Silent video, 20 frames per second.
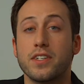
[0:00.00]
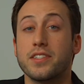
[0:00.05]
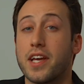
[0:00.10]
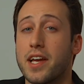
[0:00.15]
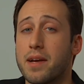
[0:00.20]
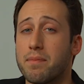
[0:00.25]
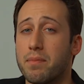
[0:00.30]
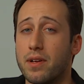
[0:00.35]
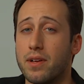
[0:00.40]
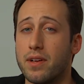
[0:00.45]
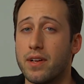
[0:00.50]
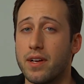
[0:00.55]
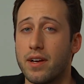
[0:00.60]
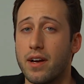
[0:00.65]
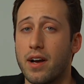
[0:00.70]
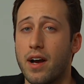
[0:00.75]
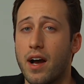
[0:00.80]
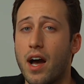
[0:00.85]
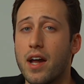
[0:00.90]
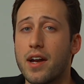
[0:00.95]
example,
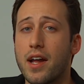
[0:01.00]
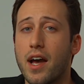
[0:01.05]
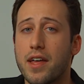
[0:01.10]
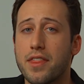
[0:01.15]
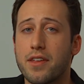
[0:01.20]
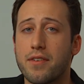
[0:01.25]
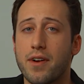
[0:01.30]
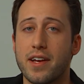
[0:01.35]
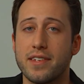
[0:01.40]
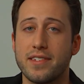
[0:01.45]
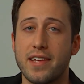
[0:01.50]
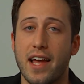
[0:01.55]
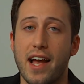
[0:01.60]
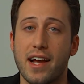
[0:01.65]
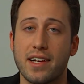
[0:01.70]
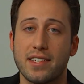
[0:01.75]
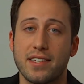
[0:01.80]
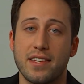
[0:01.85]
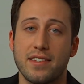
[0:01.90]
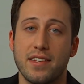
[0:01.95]
unauthorized
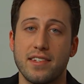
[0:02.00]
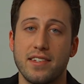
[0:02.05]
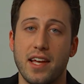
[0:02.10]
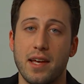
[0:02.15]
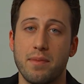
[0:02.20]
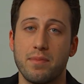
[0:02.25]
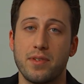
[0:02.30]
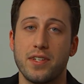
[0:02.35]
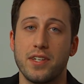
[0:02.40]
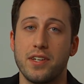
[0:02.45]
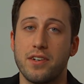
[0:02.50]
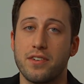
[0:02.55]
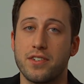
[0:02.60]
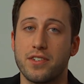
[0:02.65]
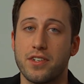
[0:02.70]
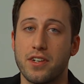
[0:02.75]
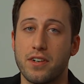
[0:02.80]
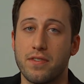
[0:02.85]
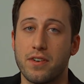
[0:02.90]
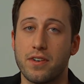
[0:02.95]
access attempts to your
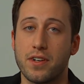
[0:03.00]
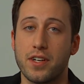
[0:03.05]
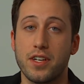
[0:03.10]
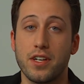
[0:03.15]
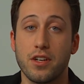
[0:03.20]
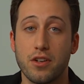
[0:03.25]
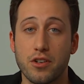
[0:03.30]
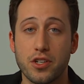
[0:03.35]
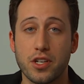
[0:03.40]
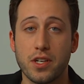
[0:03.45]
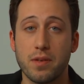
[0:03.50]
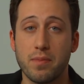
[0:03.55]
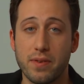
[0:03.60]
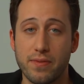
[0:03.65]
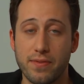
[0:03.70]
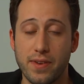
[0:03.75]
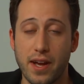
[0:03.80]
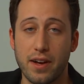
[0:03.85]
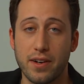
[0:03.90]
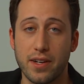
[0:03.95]
server can usually be
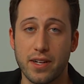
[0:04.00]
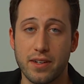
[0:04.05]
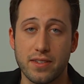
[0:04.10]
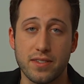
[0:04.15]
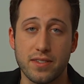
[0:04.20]
found in